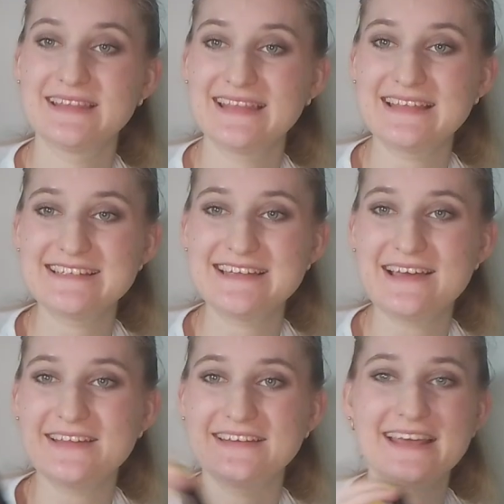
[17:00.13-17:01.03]
that's
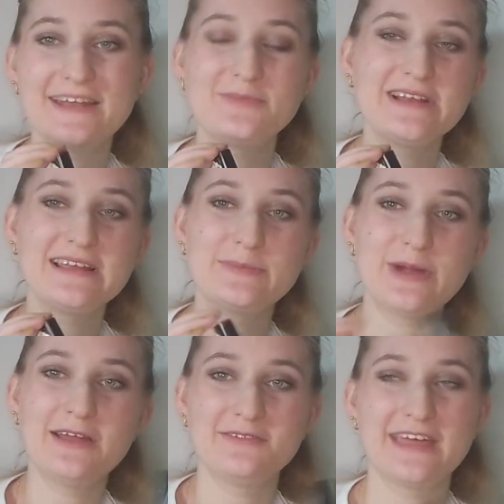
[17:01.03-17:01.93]
done, and I'm really
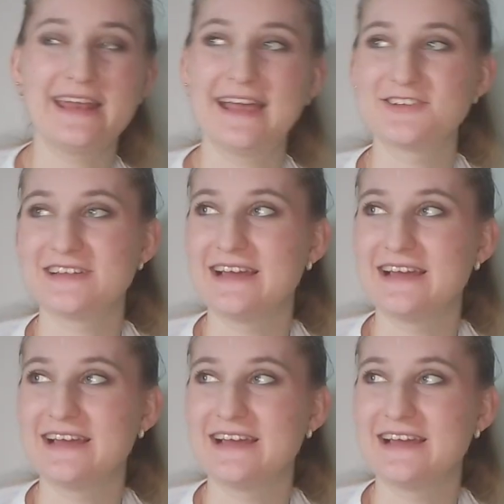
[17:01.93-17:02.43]
proud of that, actually.